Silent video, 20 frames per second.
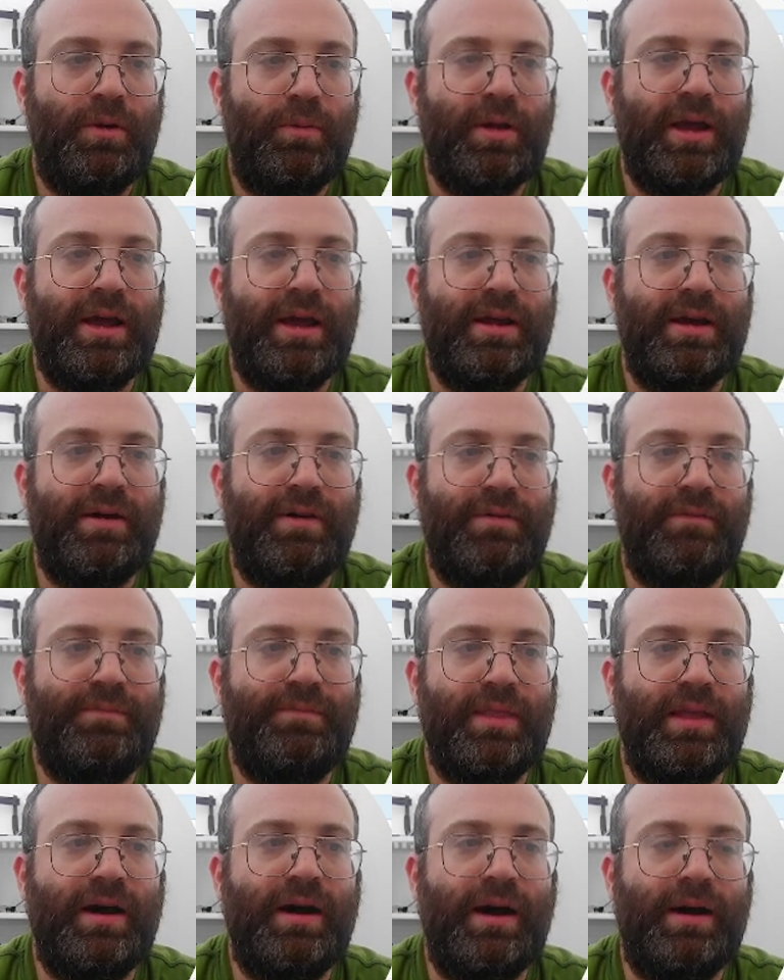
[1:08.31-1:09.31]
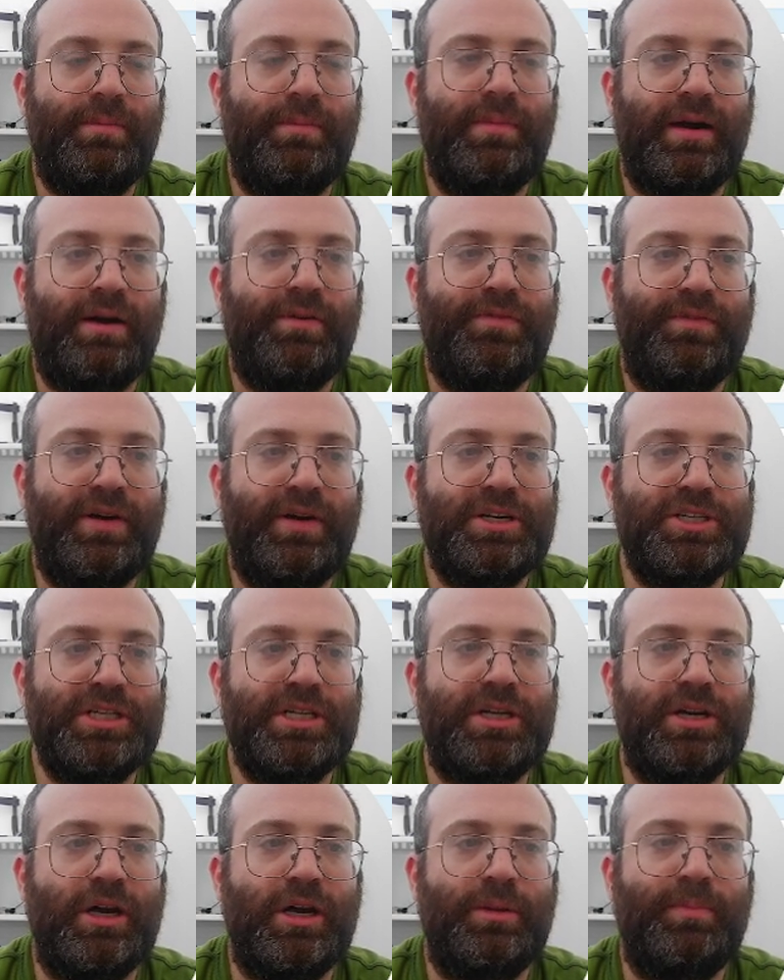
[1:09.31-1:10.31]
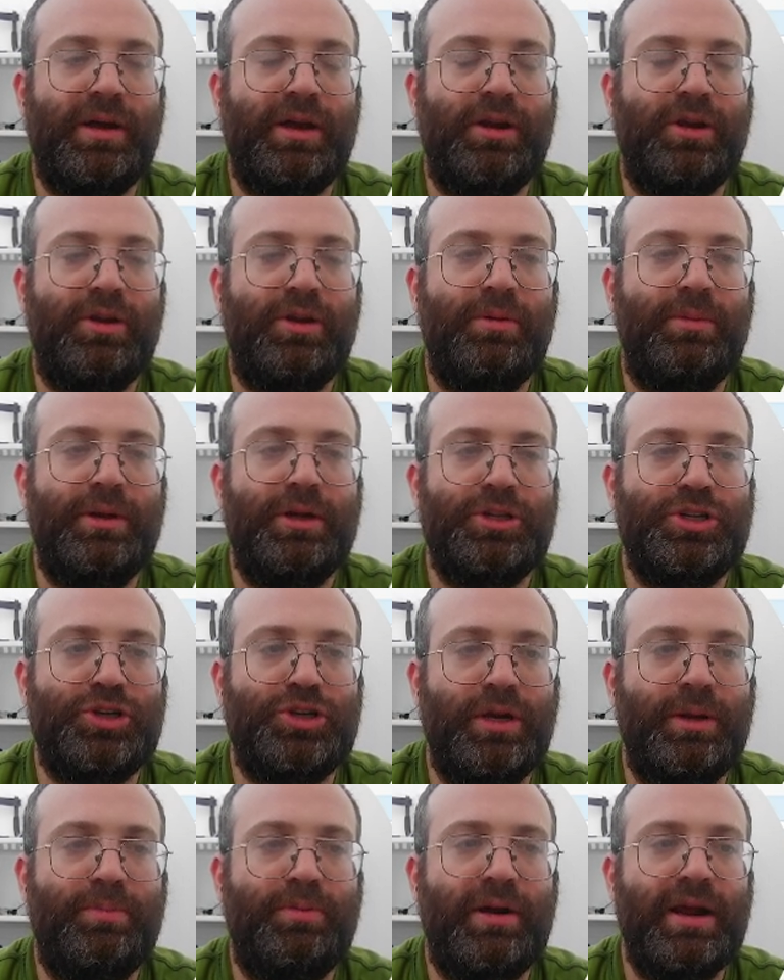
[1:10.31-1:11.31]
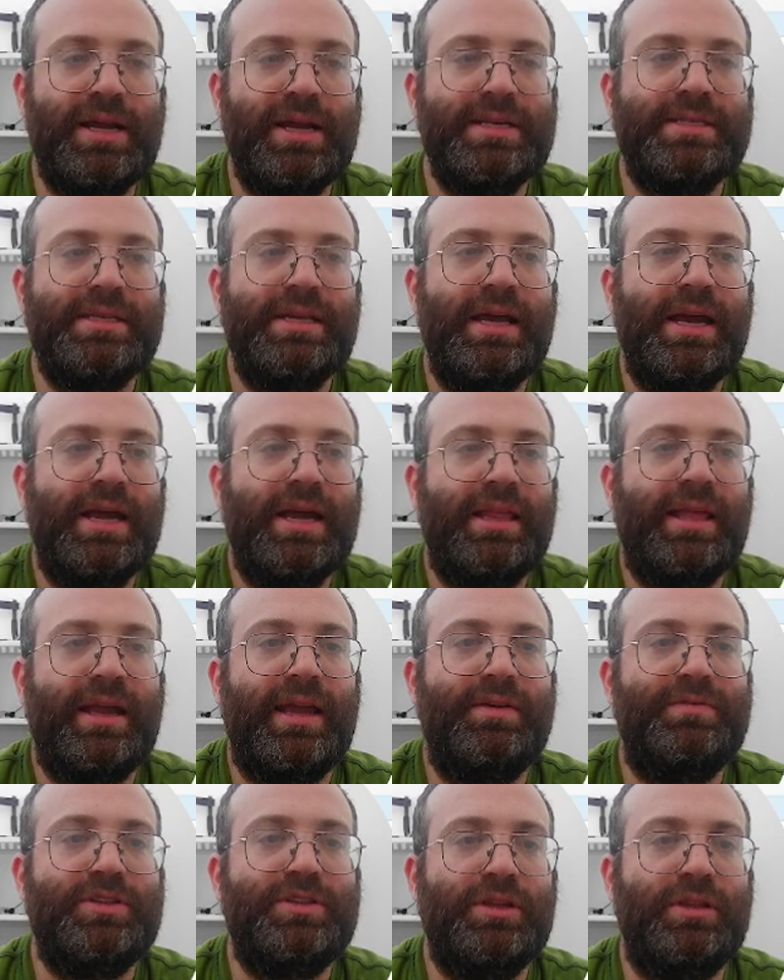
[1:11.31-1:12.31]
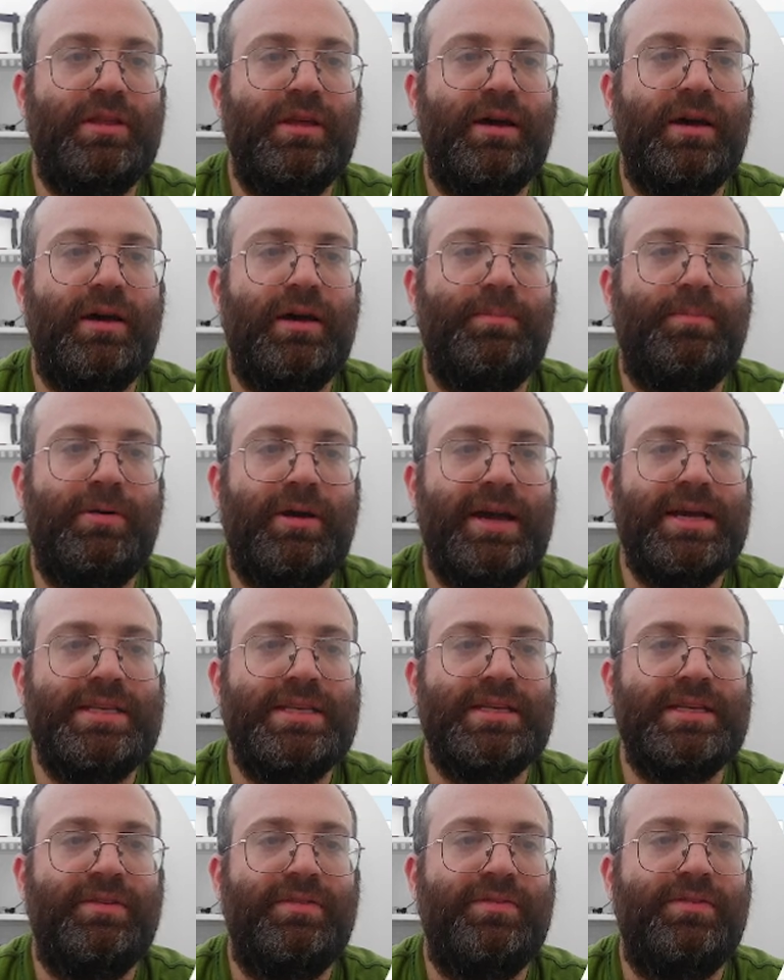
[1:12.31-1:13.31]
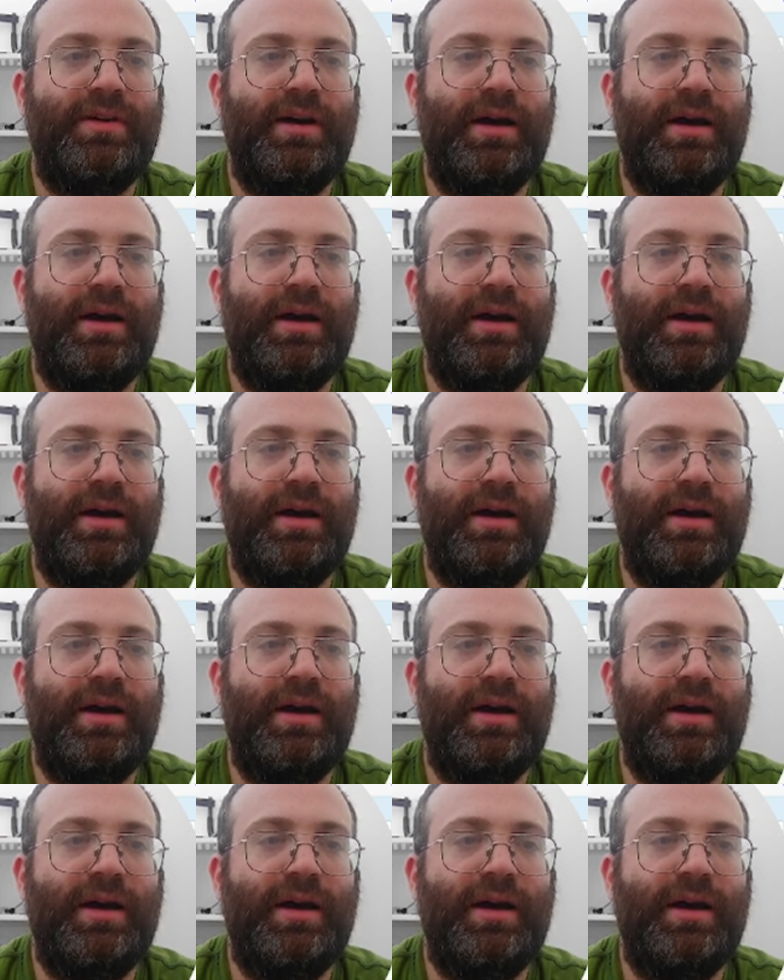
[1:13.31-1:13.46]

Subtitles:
We had a function called binomial tree price that gives you the price of